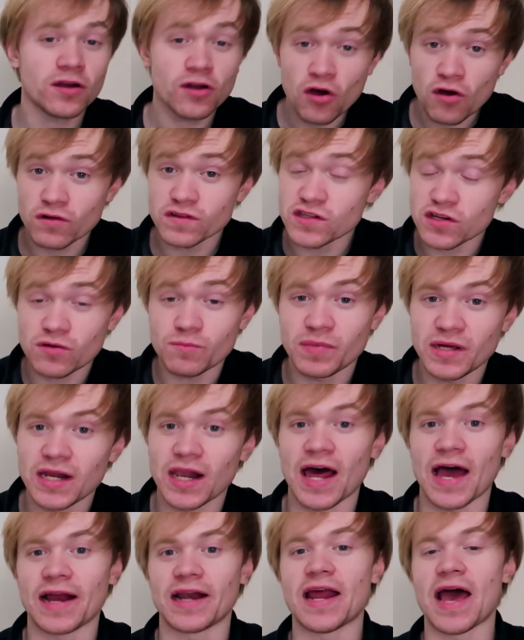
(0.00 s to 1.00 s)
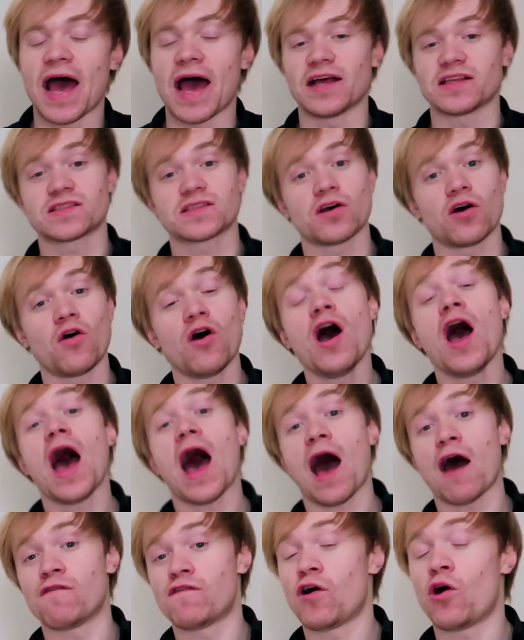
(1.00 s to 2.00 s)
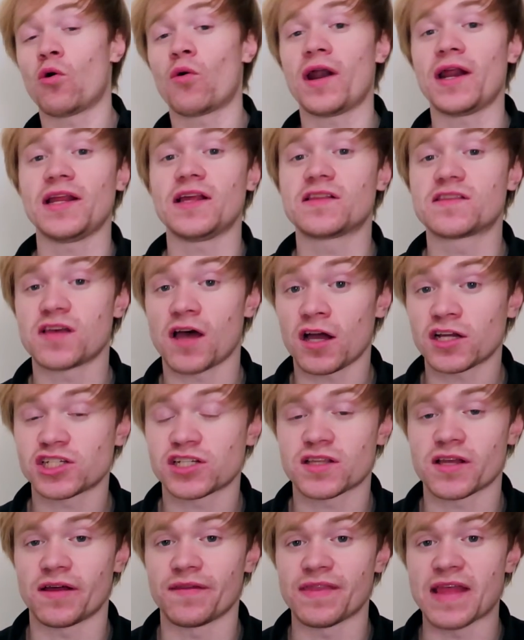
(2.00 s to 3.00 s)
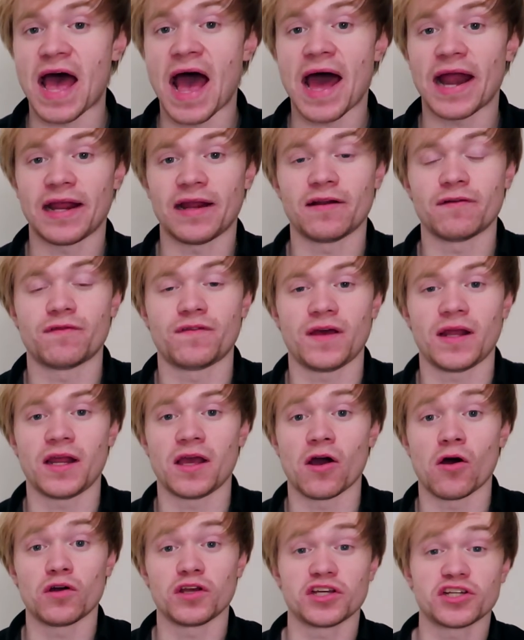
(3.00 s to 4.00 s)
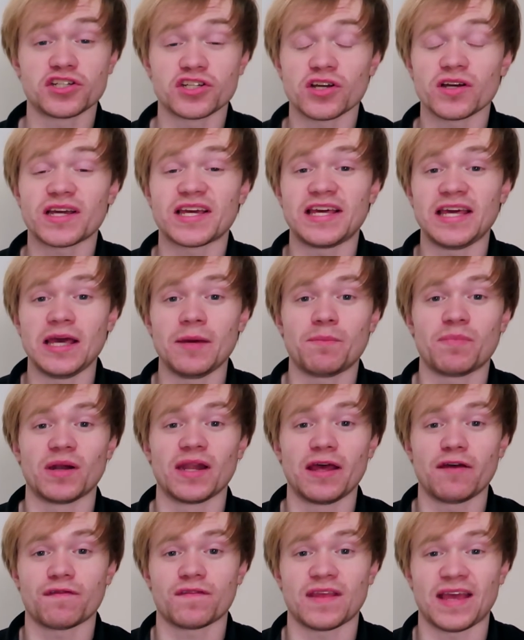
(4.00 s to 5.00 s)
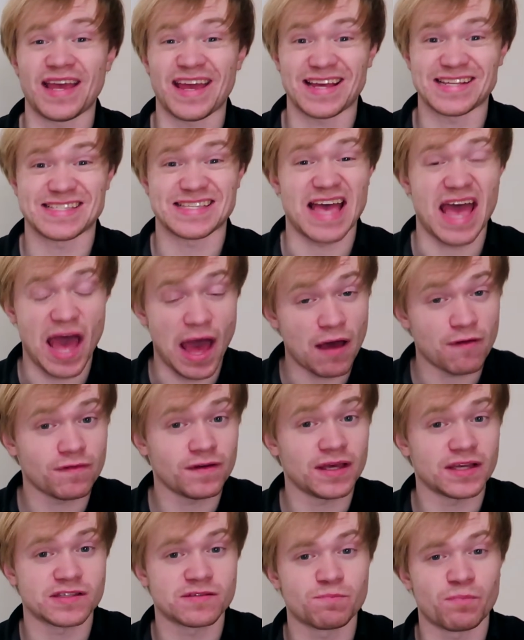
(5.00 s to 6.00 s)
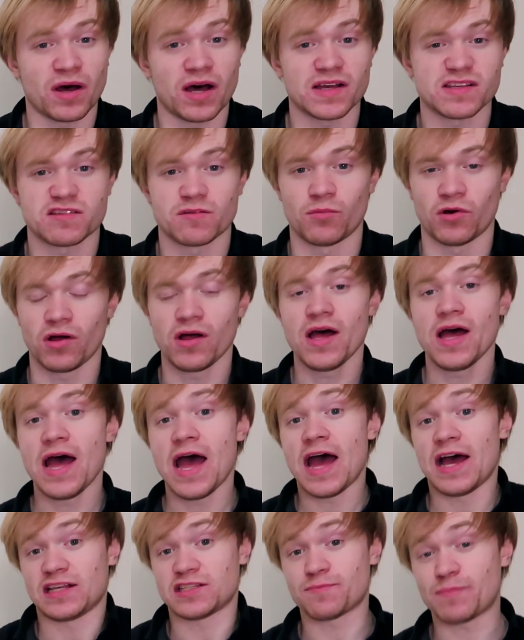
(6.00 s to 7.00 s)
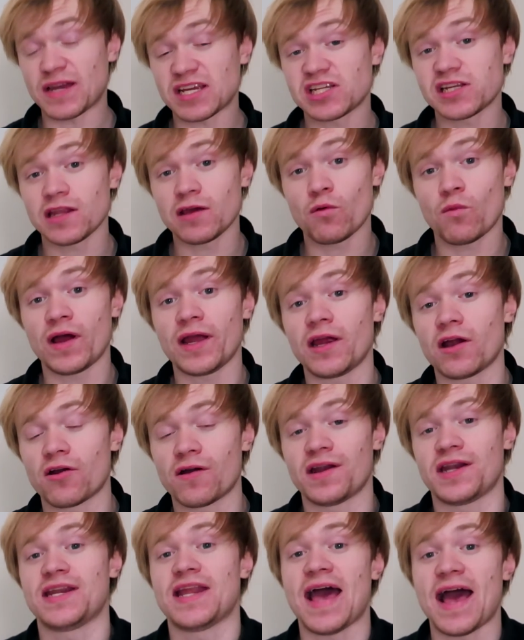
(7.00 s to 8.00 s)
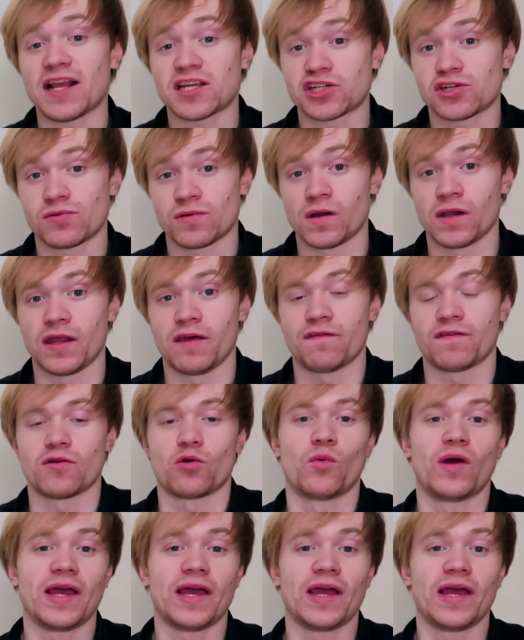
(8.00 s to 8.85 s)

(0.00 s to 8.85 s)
No, don't be like that. So I've already touched on that in a video. You should keep lifting as heavy as possible, especially when you're a natural lifter.